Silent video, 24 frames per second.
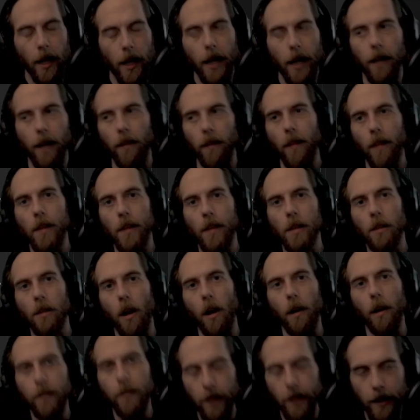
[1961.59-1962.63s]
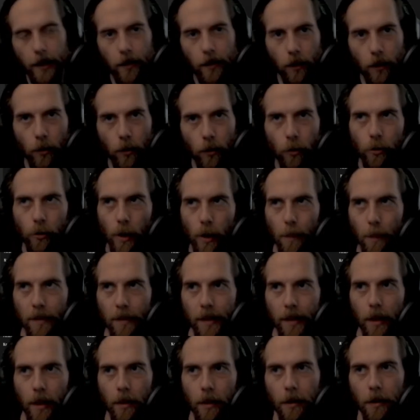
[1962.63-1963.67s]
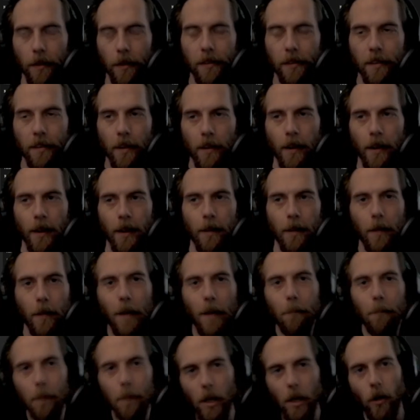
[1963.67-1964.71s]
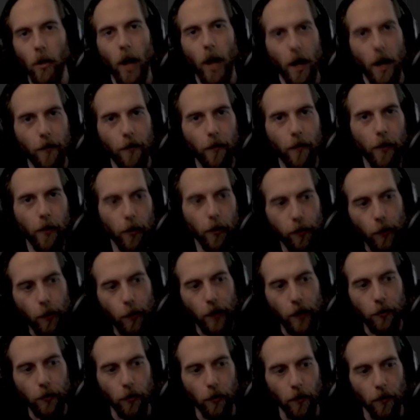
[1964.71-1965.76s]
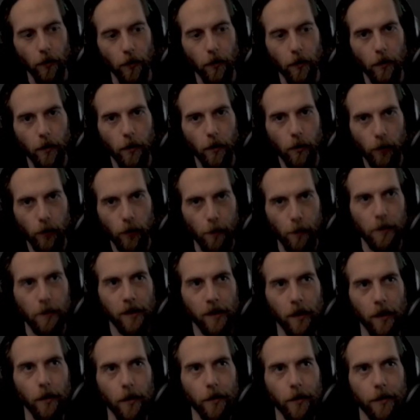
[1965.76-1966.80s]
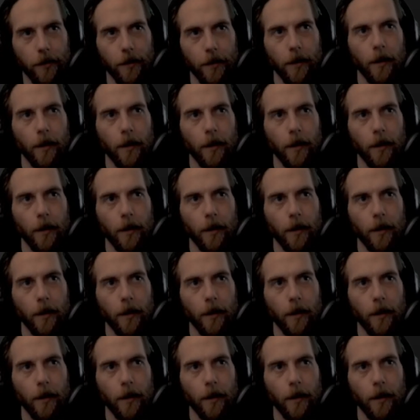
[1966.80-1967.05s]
and then there are T2 ship skills that build off of those racial ship skills.